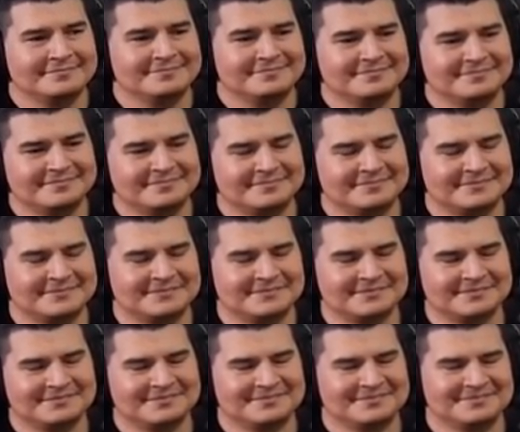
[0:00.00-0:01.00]

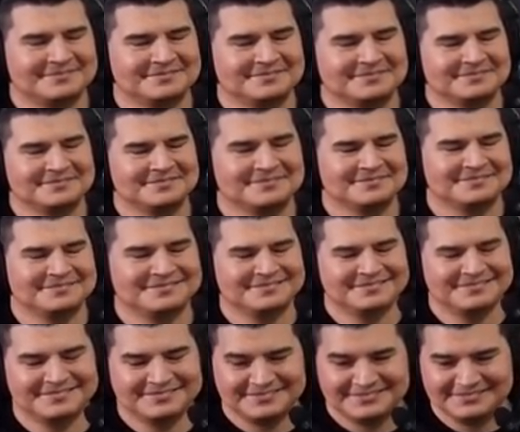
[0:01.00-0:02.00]

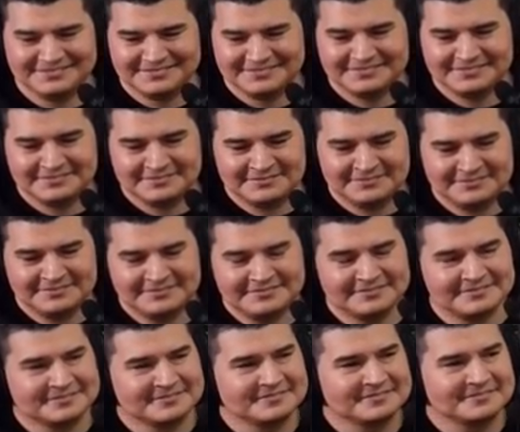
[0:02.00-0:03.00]

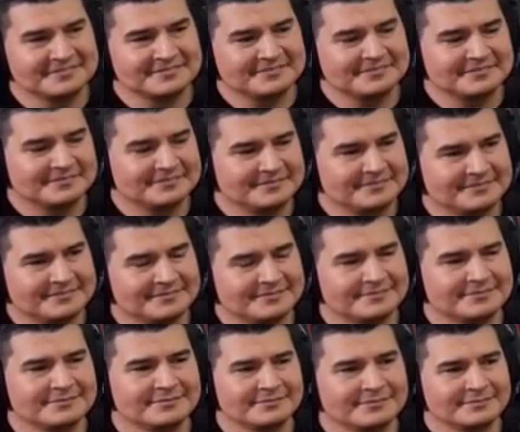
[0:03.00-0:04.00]

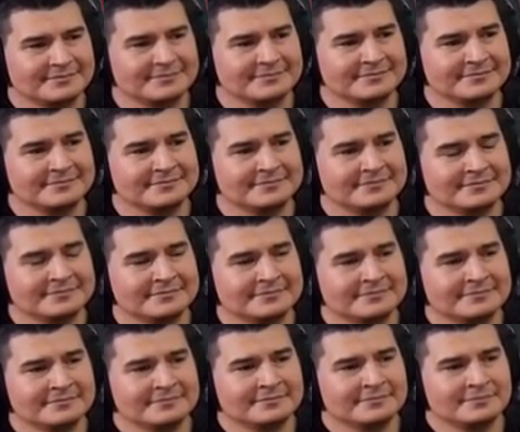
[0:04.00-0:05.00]

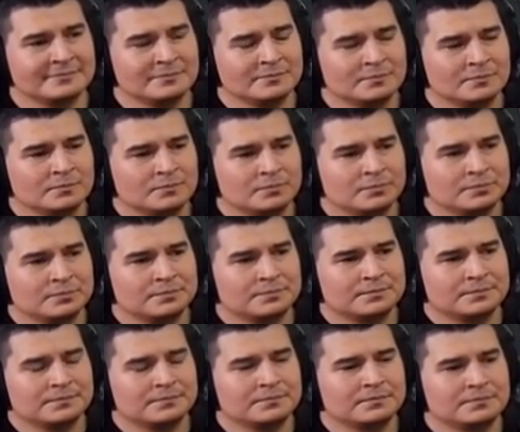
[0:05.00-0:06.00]

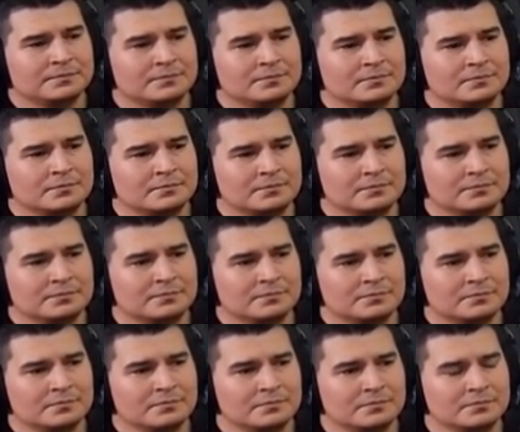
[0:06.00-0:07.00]

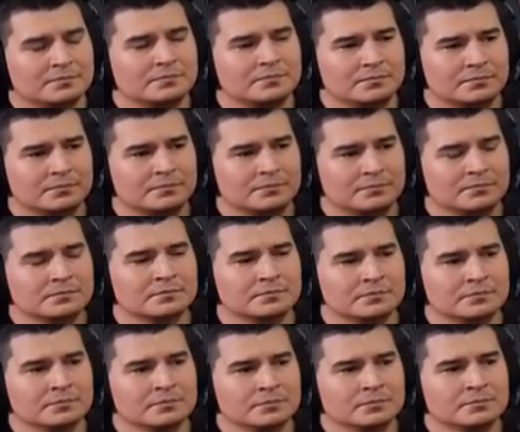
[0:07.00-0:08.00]
No words are spoken by the person on screen.